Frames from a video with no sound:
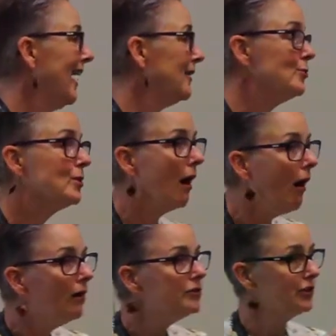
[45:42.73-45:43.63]
And you
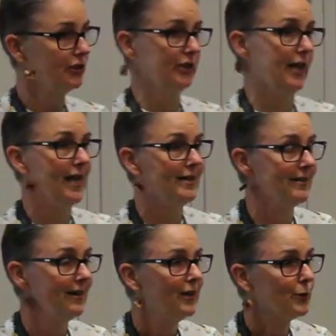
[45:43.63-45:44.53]
can't
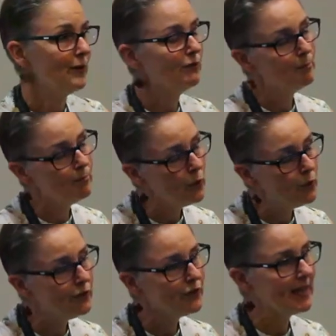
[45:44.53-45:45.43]
succeed. So it
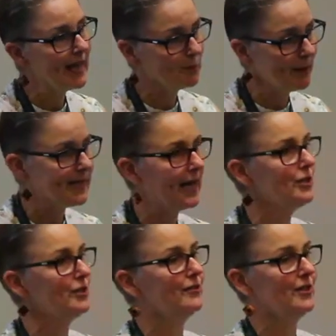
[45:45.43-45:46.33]
removes the
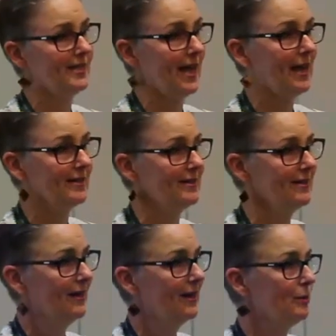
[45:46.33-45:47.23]
expectation of success
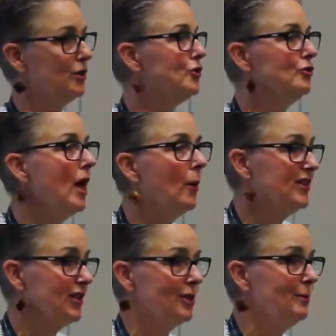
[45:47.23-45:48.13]
because you know
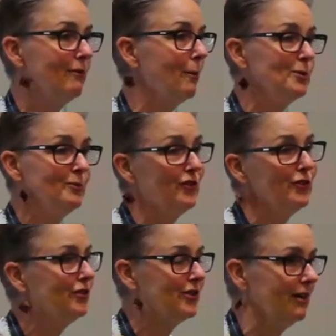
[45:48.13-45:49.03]
it's going to be rubbish before
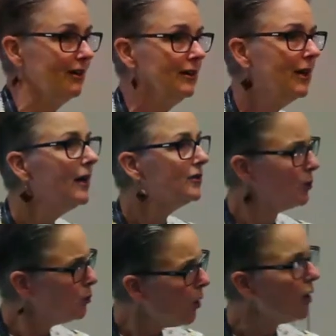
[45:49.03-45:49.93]
you start. So
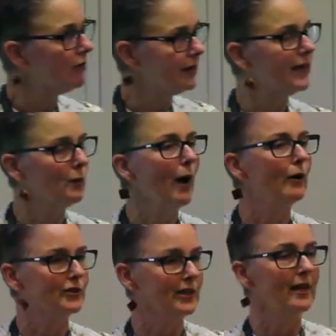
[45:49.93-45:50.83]
it worked really
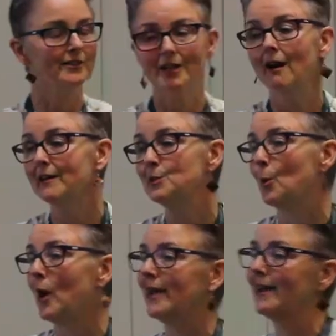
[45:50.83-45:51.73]
well as an, as an
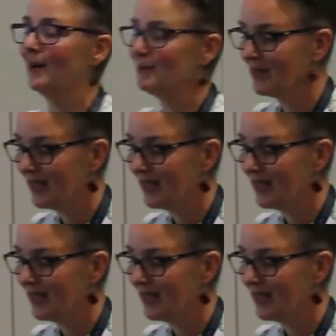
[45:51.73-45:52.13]
icebreaker.